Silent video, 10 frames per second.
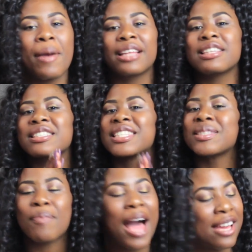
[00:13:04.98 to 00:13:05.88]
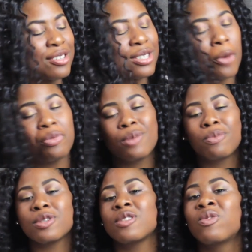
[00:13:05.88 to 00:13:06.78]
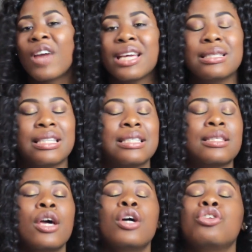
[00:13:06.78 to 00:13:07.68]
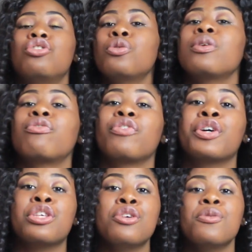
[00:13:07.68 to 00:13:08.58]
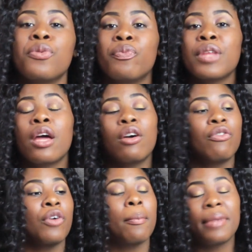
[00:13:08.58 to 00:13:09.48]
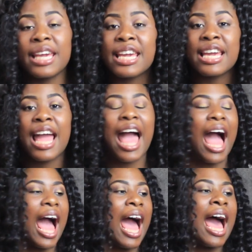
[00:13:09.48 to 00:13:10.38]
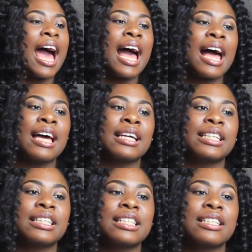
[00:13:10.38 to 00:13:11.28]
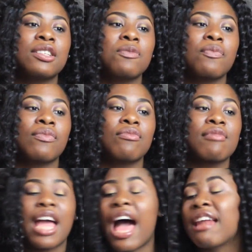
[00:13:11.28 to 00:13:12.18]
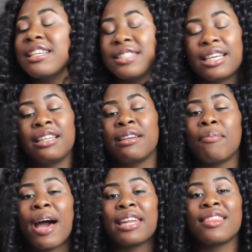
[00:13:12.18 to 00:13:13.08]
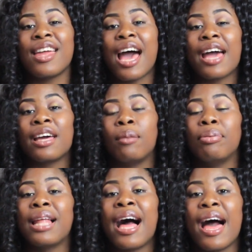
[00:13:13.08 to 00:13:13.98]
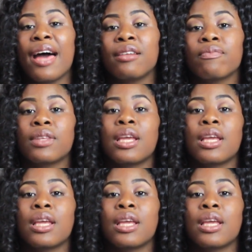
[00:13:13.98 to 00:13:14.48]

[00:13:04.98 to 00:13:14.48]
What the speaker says: about the smiles on people's faces. Do it for you. For me, I didn't tell anybody that I had applied.